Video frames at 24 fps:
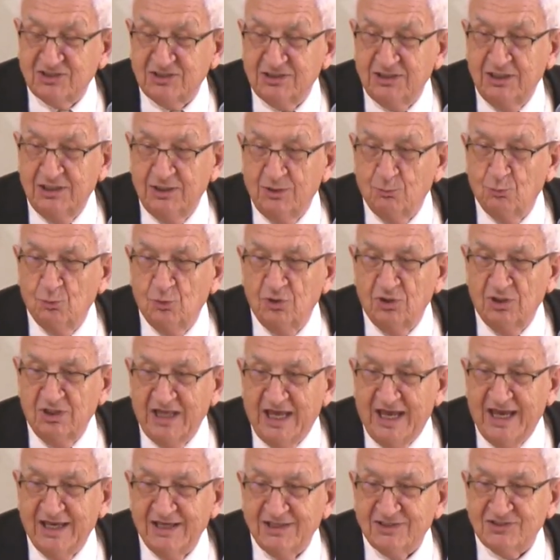Ours
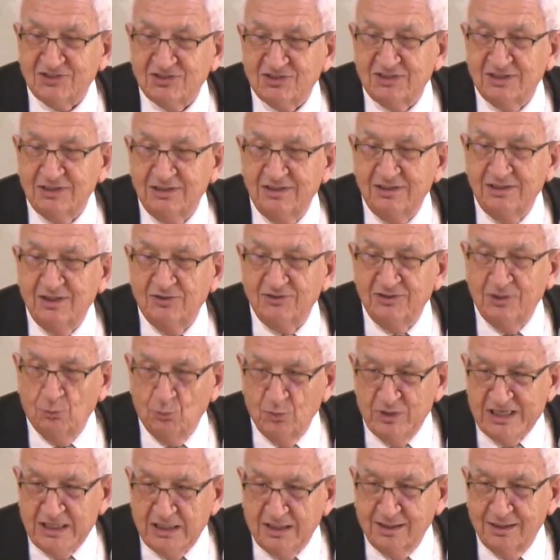is awful
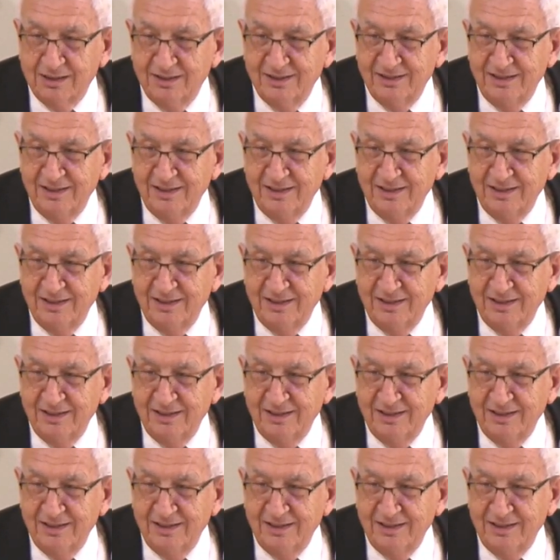sour.